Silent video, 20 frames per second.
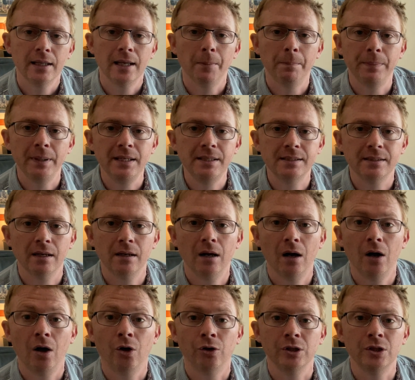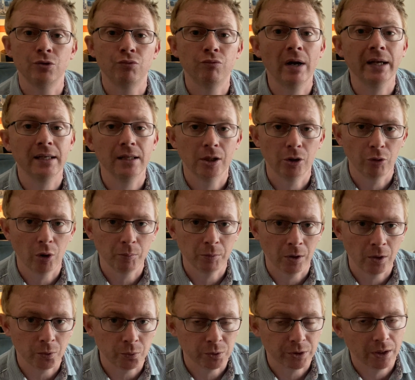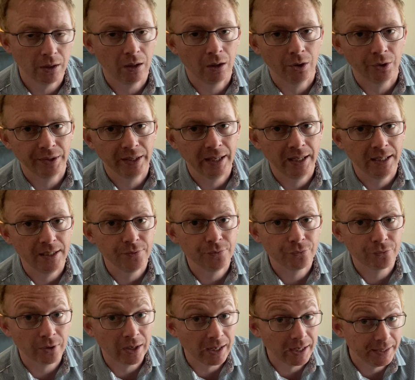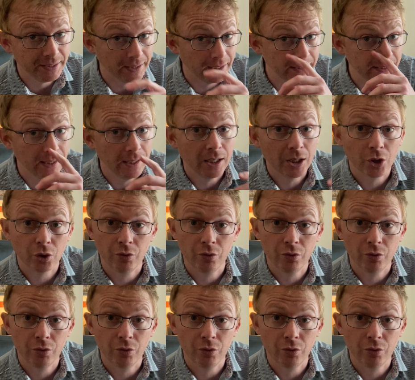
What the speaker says: Now, Peter, on his regular upload on a Friday,